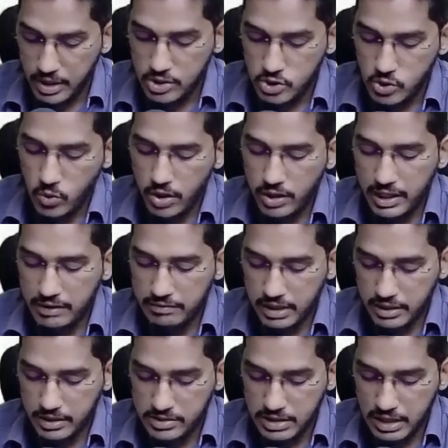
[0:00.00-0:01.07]
So what I have
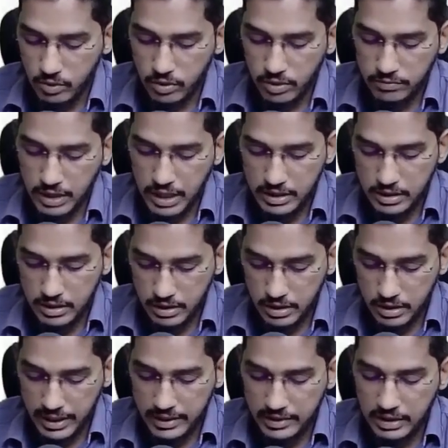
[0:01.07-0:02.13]
done is, out of that
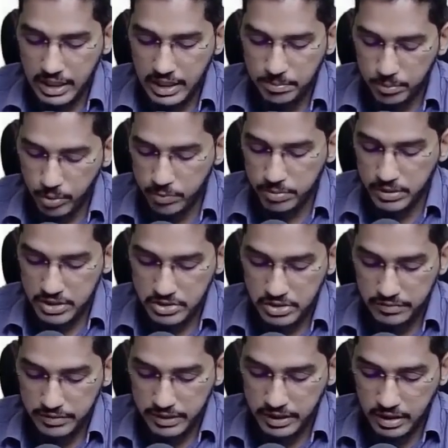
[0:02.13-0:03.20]
entire population
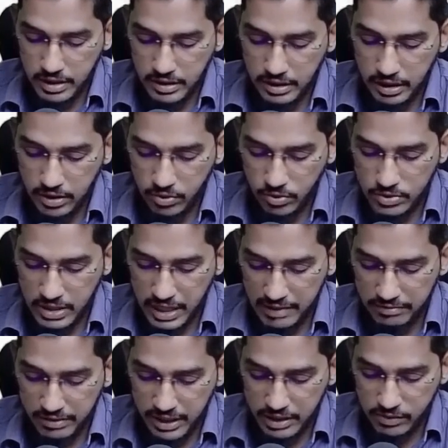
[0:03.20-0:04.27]
of internal controls, I
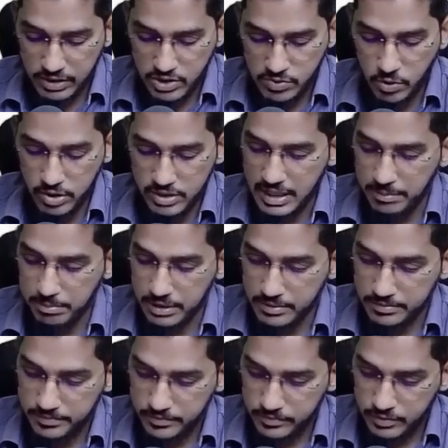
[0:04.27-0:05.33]
have taken one small sample.
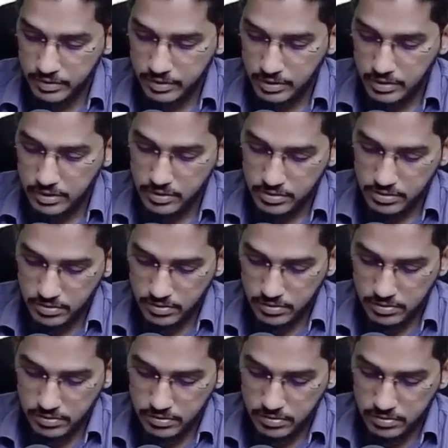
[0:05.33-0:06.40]

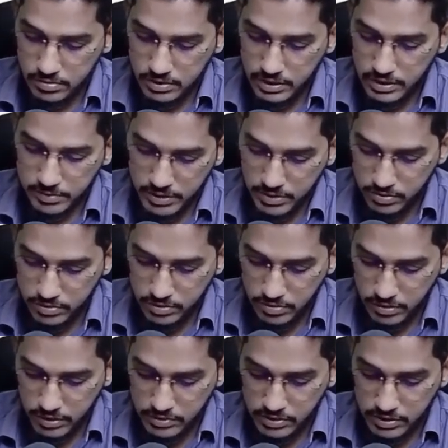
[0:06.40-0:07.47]
So let me use the
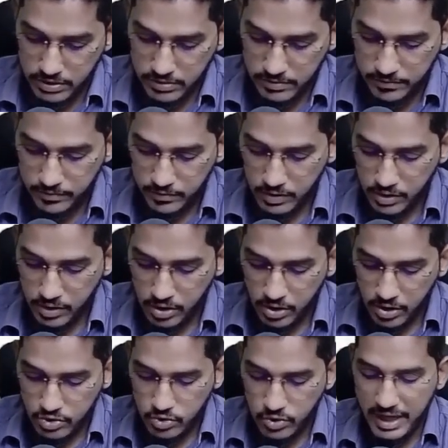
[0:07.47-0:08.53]
drawings here.
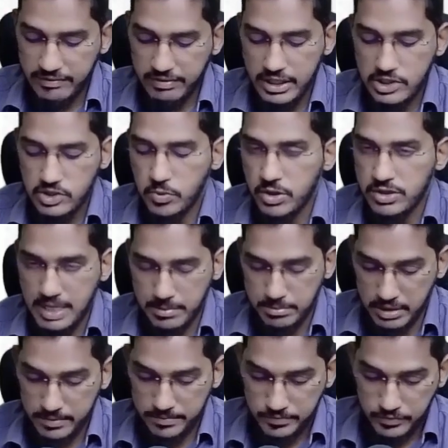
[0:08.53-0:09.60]
So I have taken small sample.